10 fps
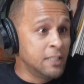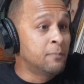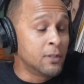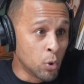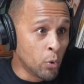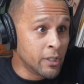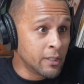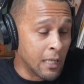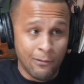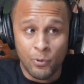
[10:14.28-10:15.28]
he's been doing
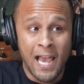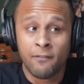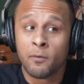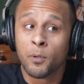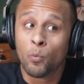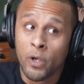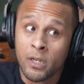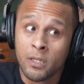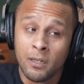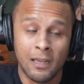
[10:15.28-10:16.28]
it, and we haven't been
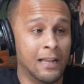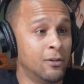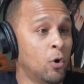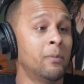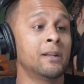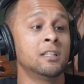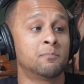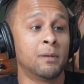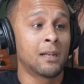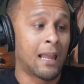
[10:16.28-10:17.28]
winning, and nobody's
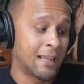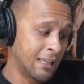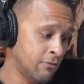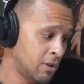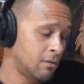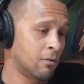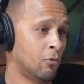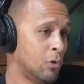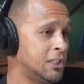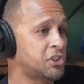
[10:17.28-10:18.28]
been, like, even
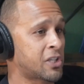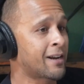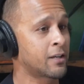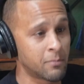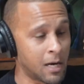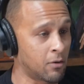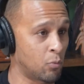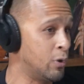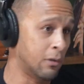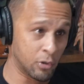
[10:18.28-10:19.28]
really shouting him out.
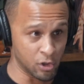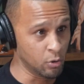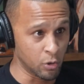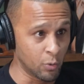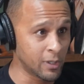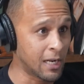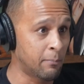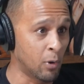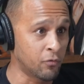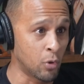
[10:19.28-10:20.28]
You and I
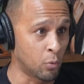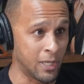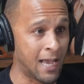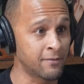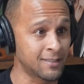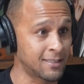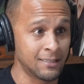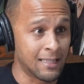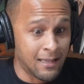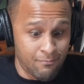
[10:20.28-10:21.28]
both know we haven't
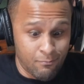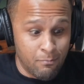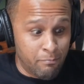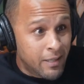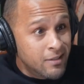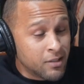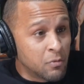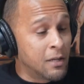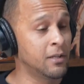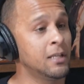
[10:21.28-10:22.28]
seen that buzz
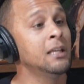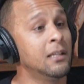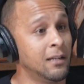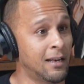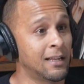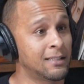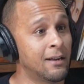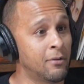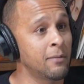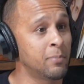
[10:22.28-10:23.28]
around the Heat like
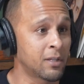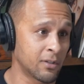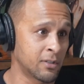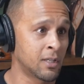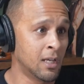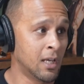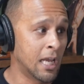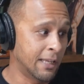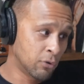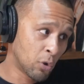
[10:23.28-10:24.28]
that, right? Because
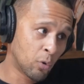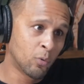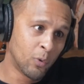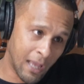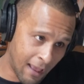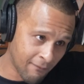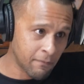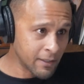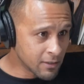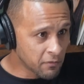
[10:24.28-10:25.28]
even though we have
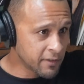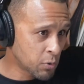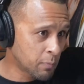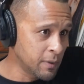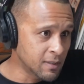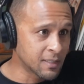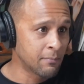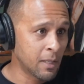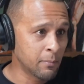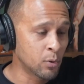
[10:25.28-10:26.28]
individual pieces that
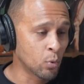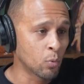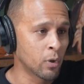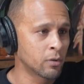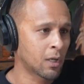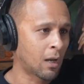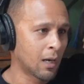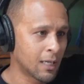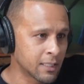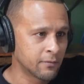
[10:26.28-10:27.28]
may be doing well, the
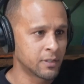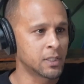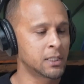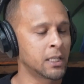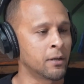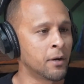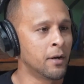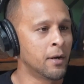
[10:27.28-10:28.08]
collective isn't there,